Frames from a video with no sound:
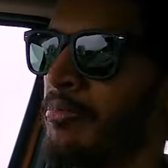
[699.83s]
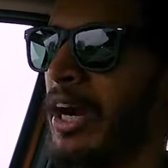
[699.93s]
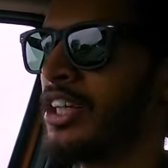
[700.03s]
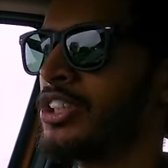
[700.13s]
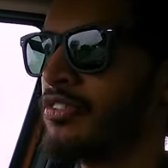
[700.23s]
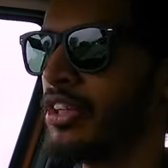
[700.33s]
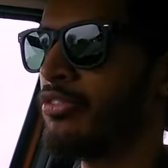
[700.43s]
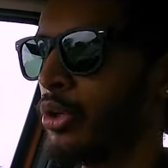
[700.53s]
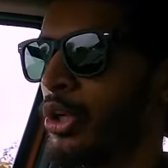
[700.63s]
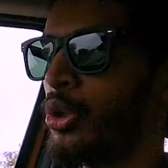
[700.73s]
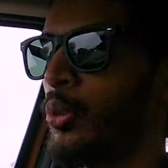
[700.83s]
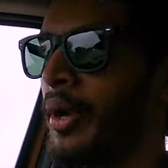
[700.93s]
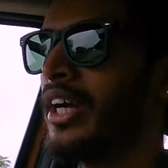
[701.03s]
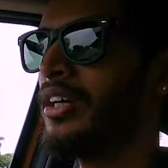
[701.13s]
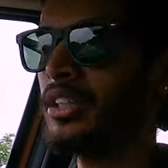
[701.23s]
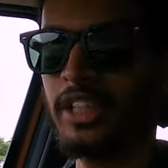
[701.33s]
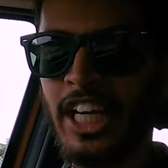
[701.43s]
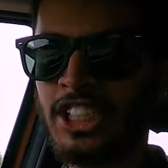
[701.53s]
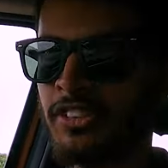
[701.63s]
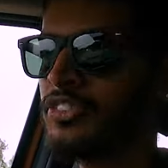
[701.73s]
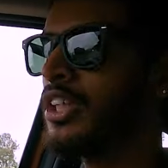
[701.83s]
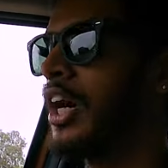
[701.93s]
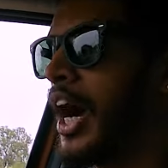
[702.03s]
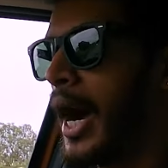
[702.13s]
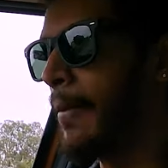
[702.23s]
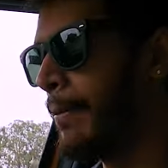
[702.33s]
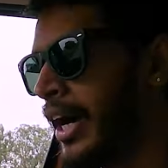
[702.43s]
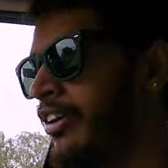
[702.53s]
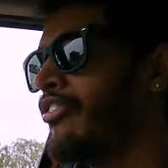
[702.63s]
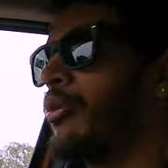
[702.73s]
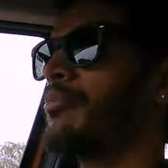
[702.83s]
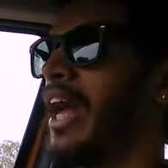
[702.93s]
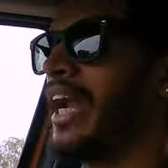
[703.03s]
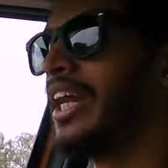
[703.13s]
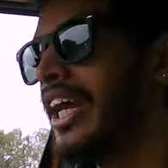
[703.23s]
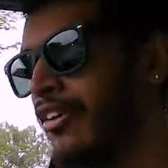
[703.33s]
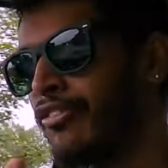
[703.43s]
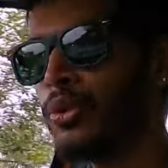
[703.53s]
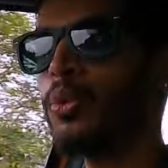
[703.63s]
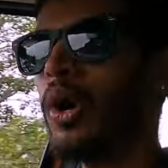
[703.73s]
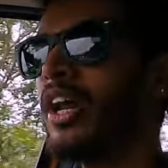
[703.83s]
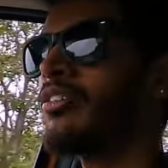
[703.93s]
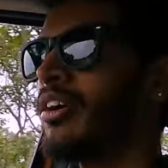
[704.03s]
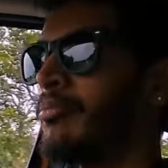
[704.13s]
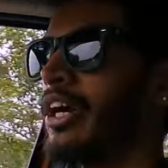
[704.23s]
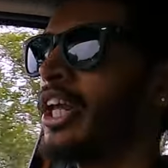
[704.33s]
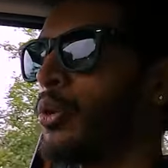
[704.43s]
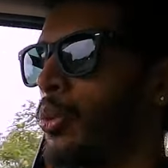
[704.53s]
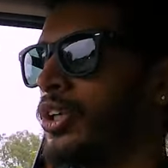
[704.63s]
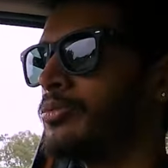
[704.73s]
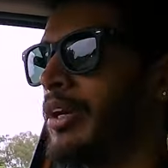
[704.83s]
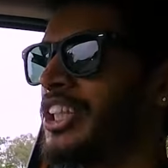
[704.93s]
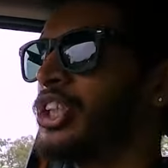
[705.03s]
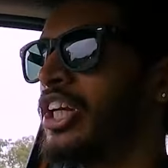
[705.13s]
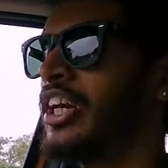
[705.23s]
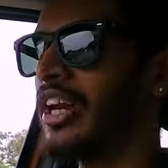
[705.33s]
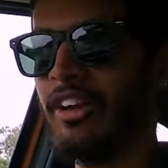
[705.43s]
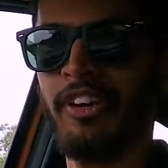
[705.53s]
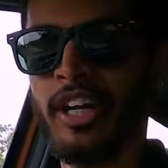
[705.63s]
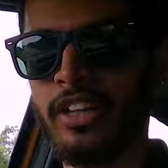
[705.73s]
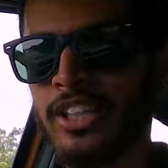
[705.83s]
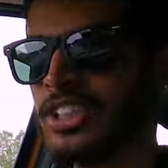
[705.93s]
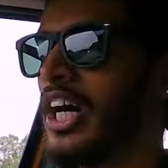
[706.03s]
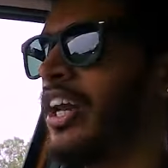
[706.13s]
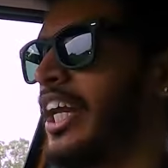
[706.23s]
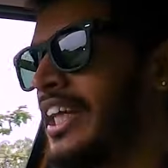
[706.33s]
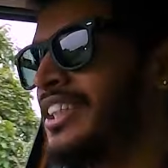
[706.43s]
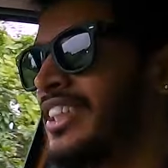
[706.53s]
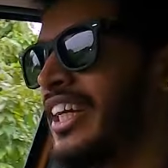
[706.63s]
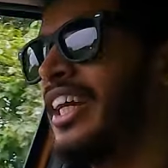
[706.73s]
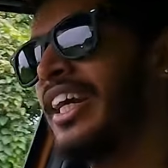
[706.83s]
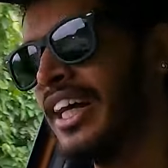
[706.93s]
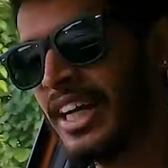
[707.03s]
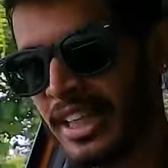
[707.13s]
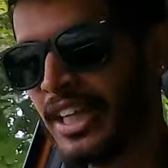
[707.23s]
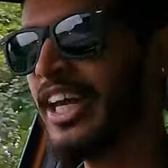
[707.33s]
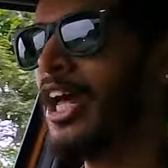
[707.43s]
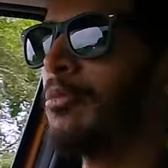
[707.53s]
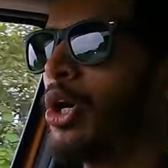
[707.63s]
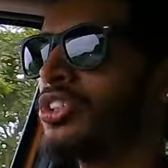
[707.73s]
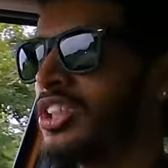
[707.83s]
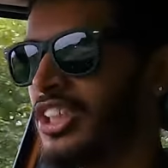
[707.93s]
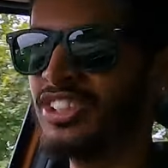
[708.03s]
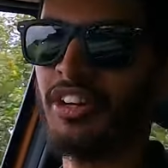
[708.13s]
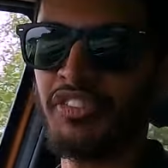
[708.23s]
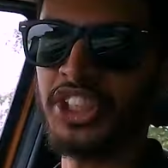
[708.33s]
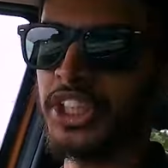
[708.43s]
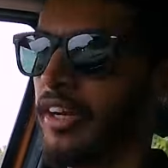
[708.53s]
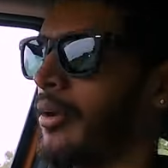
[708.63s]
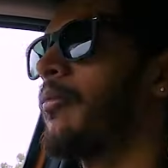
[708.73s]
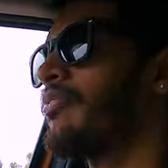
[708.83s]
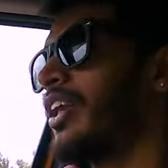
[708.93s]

a paddle shifter for your quick gear shifts. Apart from that, if you are somebody who is majorly driving this car in the city, the gearbox is sufficient,